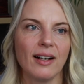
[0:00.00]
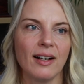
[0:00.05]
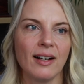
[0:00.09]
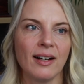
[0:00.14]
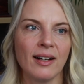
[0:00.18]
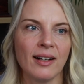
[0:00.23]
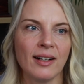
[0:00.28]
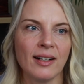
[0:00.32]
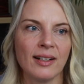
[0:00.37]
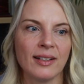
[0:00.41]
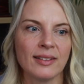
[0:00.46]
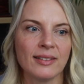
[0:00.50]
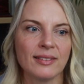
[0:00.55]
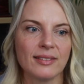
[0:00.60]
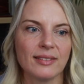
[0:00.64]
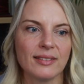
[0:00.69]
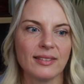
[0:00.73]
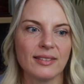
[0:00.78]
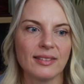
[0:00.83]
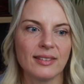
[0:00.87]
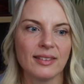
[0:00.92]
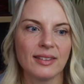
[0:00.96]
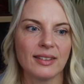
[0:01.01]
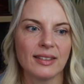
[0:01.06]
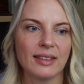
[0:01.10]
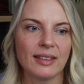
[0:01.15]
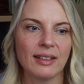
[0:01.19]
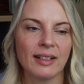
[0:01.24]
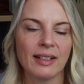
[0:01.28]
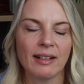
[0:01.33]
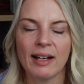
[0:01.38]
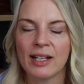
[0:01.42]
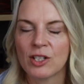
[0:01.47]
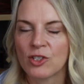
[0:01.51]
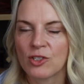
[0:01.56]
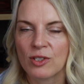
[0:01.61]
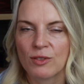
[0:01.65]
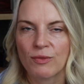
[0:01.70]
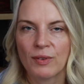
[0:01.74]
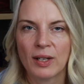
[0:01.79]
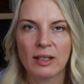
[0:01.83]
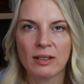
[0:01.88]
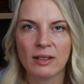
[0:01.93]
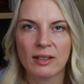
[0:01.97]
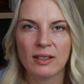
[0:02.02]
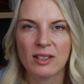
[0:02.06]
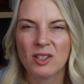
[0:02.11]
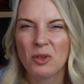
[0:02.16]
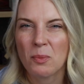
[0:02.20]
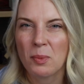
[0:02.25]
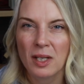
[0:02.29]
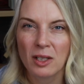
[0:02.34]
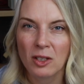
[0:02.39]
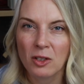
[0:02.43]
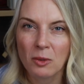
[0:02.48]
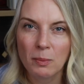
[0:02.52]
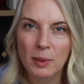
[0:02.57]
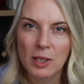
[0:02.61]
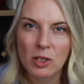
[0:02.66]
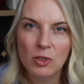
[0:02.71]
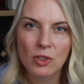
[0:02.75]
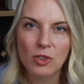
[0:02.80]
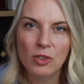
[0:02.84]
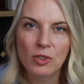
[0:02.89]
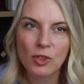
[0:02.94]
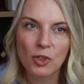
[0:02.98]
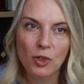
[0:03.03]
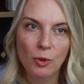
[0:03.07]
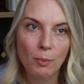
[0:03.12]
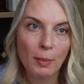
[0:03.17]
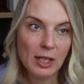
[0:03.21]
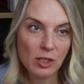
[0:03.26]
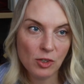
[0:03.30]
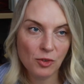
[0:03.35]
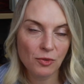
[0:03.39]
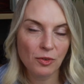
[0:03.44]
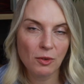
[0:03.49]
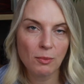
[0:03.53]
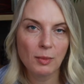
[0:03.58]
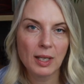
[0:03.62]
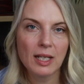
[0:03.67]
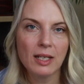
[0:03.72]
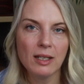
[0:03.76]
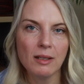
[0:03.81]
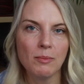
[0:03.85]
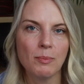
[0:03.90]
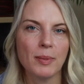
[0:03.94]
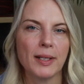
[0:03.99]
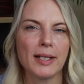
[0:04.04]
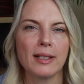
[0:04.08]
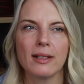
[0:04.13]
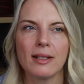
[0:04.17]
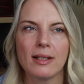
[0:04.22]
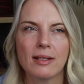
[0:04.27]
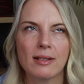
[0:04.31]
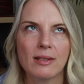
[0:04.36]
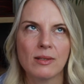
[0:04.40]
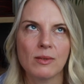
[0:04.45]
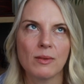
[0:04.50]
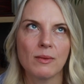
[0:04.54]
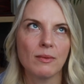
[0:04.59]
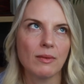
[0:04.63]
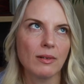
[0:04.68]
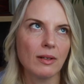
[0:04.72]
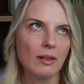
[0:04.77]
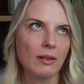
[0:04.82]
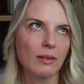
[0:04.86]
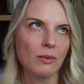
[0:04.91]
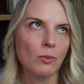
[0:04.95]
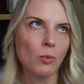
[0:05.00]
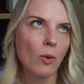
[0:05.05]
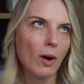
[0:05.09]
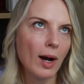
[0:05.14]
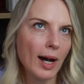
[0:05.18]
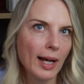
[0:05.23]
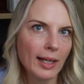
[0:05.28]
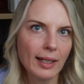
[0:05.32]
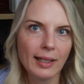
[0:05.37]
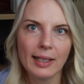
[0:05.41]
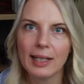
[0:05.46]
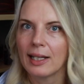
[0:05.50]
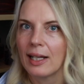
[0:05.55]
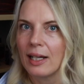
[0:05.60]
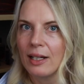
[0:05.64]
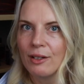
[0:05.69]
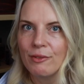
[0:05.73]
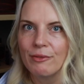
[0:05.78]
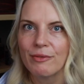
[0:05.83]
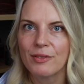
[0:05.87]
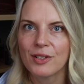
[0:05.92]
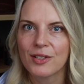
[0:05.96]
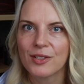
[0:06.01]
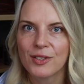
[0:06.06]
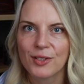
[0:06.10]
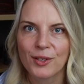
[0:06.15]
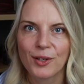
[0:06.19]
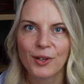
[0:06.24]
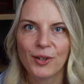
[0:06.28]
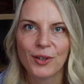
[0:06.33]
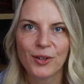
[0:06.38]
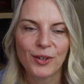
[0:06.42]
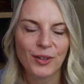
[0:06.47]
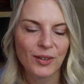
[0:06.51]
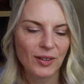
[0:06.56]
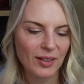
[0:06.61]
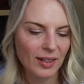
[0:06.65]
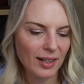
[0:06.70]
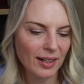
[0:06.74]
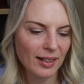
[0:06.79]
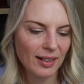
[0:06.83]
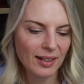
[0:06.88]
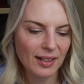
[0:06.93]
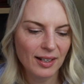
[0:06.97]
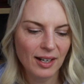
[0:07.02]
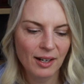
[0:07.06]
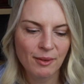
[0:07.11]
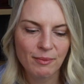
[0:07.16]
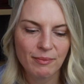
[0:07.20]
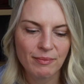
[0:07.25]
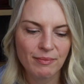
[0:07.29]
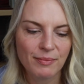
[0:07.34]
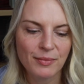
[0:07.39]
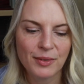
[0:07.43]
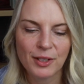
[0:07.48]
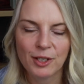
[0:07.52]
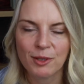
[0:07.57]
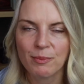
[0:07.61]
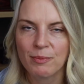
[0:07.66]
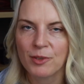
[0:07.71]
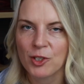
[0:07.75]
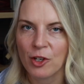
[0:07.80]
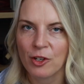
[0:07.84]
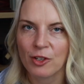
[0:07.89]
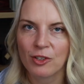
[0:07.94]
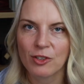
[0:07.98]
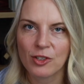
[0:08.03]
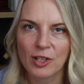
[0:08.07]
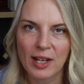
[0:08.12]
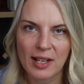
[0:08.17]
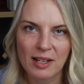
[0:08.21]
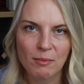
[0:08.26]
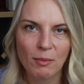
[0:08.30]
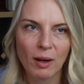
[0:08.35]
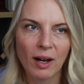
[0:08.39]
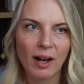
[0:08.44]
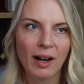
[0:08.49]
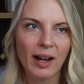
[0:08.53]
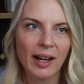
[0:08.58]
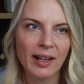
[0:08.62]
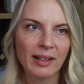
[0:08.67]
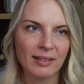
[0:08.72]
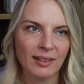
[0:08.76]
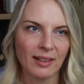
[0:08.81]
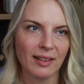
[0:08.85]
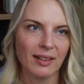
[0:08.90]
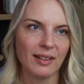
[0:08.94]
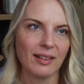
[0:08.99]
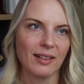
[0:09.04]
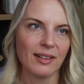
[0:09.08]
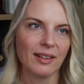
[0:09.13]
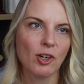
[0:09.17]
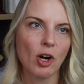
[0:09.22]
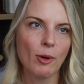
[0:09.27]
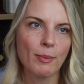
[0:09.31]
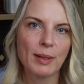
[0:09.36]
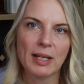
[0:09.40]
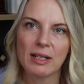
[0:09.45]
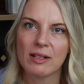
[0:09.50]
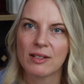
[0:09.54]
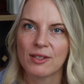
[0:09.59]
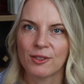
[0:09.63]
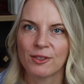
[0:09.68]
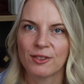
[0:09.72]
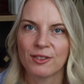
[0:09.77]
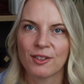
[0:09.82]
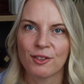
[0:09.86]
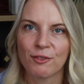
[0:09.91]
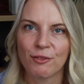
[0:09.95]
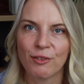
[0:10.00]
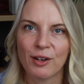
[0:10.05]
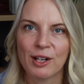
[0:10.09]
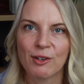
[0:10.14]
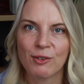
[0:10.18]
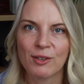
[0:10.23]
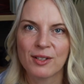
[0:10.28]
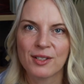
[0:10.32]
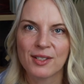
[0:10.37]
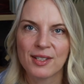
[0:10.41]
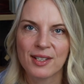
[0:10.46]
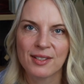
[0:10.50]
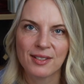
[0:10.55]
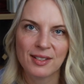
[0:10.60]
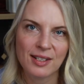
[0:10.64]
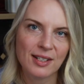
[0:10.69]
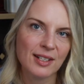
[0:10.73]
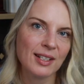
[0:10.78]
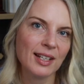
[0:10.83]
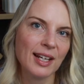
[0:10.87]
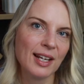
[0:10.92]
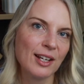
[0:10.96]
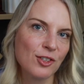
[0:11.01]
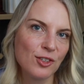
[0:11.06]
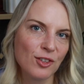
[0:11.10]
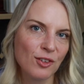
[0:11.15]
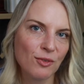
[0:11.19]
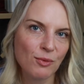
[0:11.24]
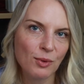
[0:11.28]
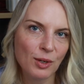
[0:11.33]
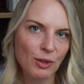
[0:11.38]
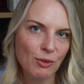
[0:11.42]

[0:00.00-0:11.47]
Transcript: uh, I, I, just found it to be a little bit too much for me. But it's widely loved, so uh, I, you know, don't take my comments on the fragrance as an indication of